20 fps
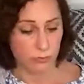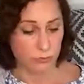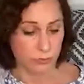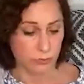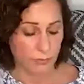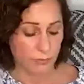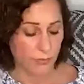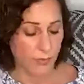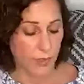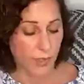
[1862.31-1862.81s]

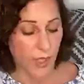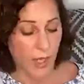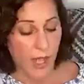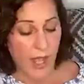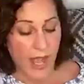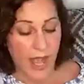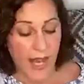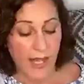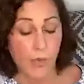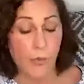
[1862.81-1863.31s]
Ugh.
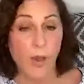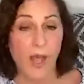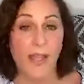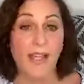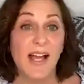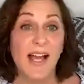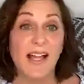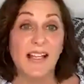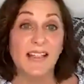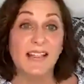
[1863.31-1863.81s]

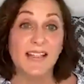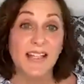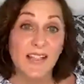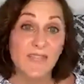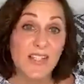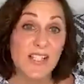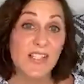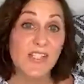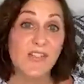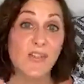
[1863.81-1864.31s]
Anyway,
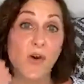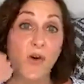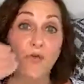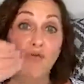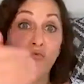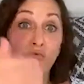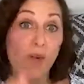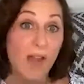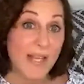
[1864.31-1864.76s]
Livingstone